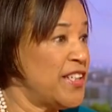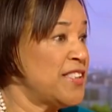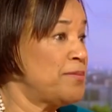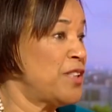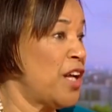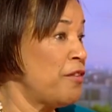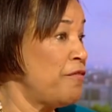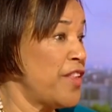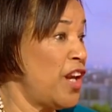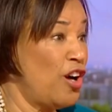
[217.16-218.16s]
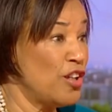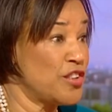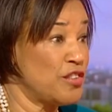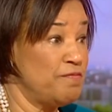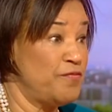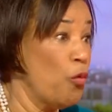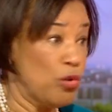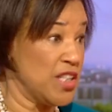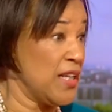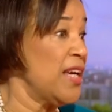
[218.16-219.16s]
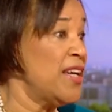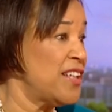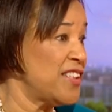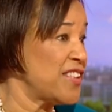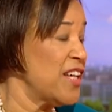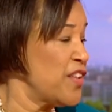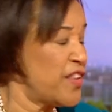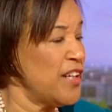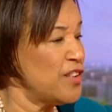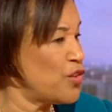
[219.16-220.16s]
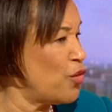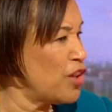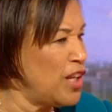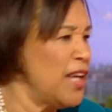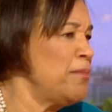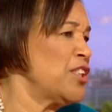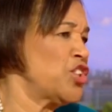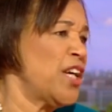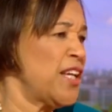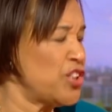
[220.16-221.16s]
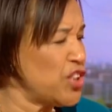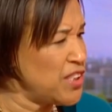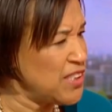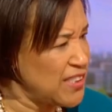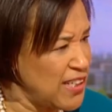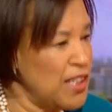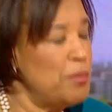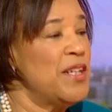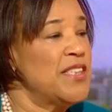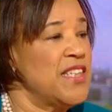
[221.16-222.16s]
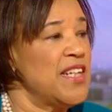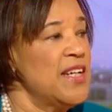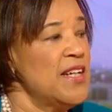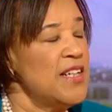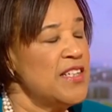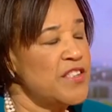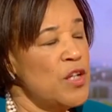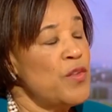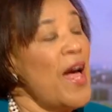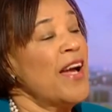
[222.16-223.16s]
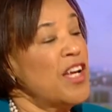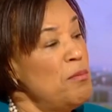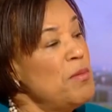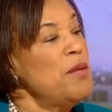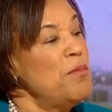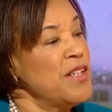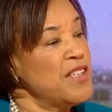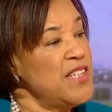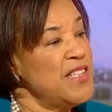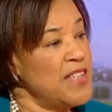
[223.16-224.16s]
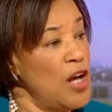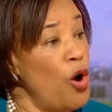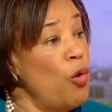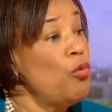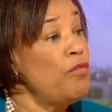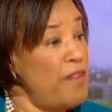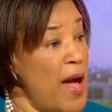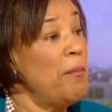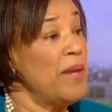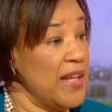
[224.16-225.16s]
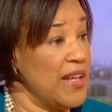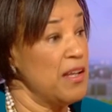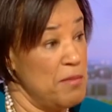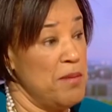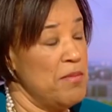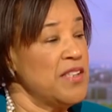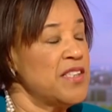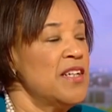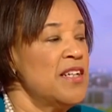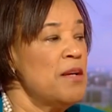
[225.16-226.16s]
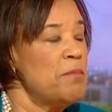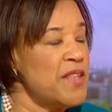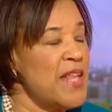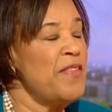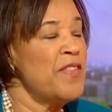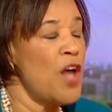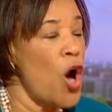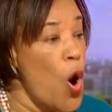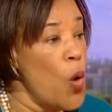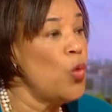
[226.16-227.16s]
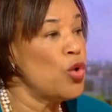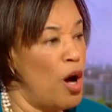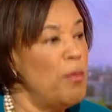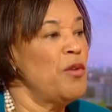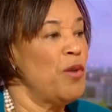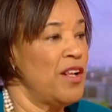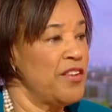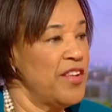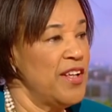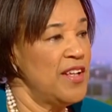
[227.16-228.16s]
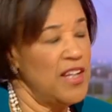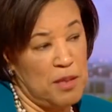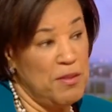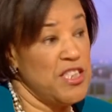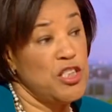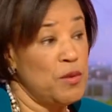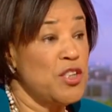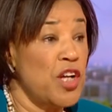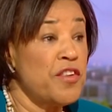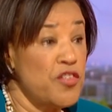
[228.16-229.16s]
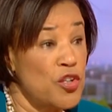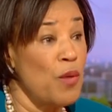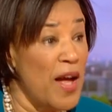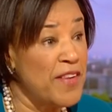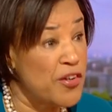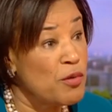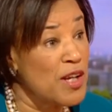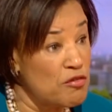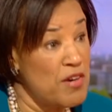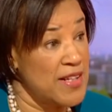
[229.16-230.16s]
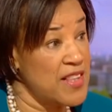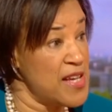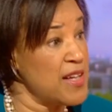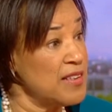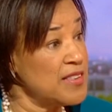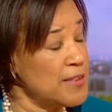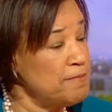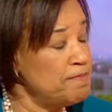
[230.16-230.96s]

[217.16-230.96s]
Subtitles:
has done for the last 40 years things on climate change and sustainability. So that commitment is a whole family commitment. But then the whole Commonwealth are committed to each other too, and they're doing great things.